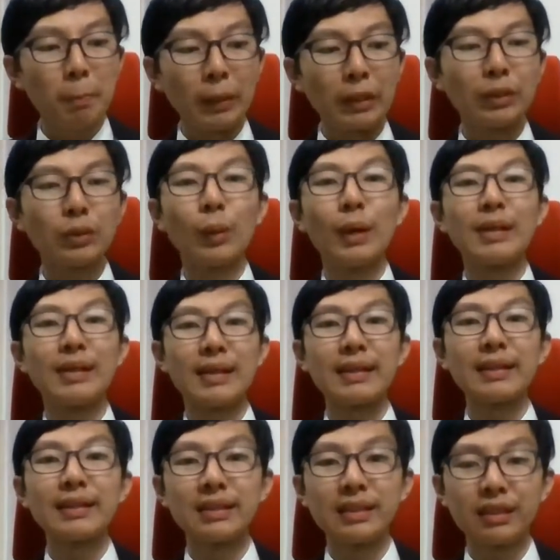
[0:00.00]
But do I think
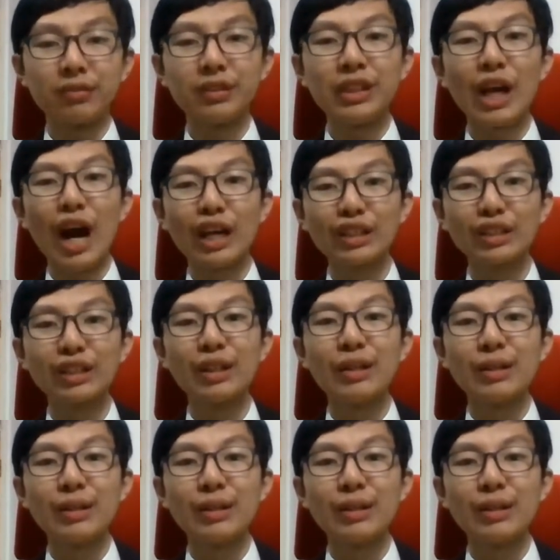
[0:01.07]
it deserves the Oscar?